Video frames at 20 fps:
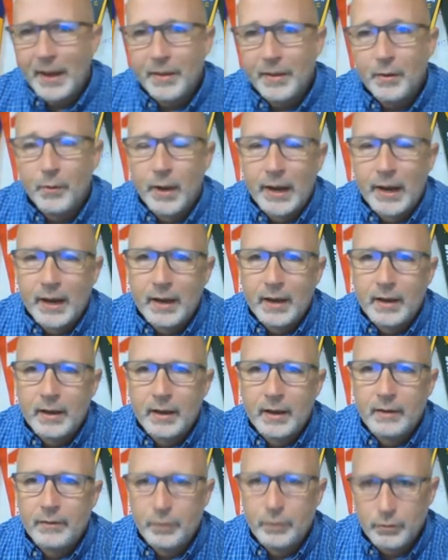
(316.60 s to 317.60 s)
the way,
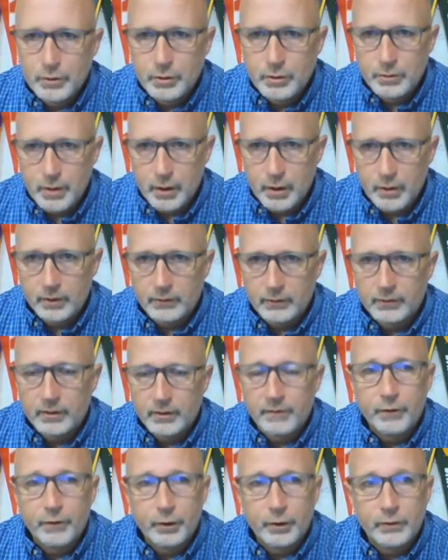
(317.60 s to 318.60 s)
if you do notice,
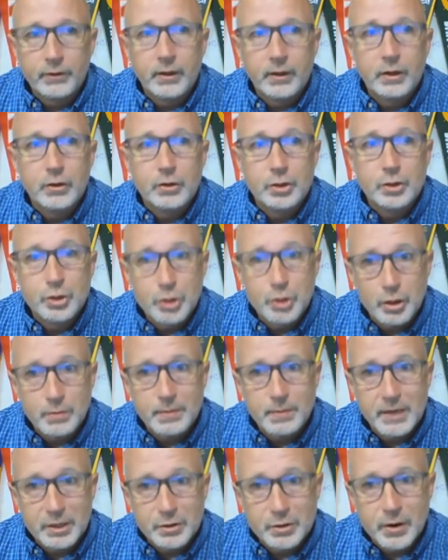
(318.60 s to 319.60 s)
the first thing you should
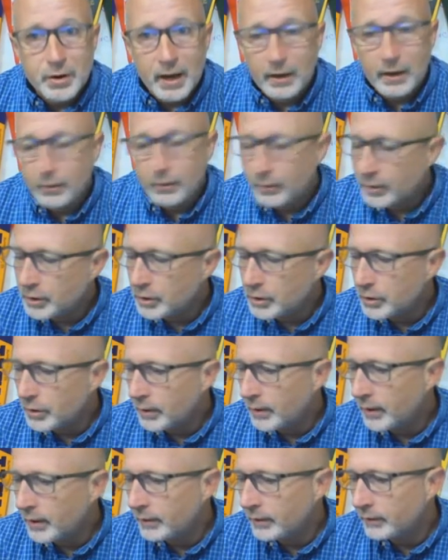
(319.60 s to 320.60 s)
be trying when you're
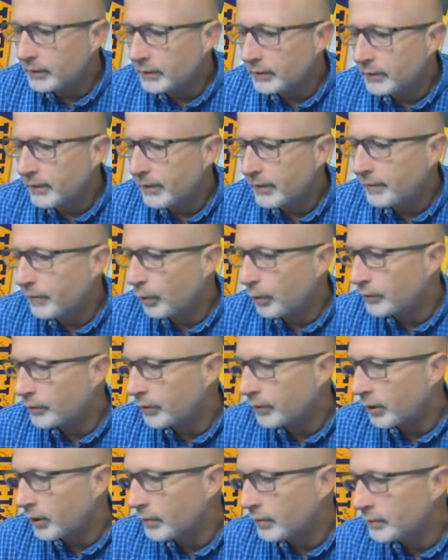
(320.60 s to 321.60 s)
doing this is if you have 4
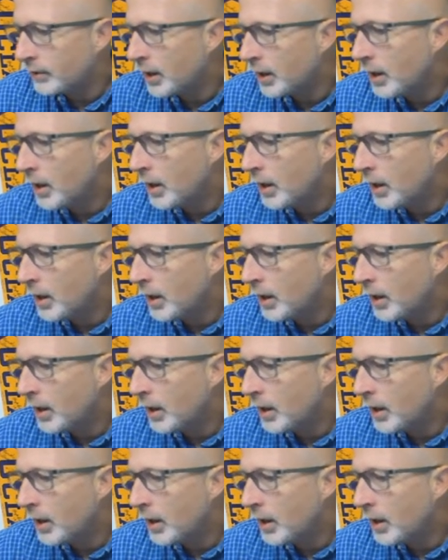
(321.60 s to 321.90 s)
terms,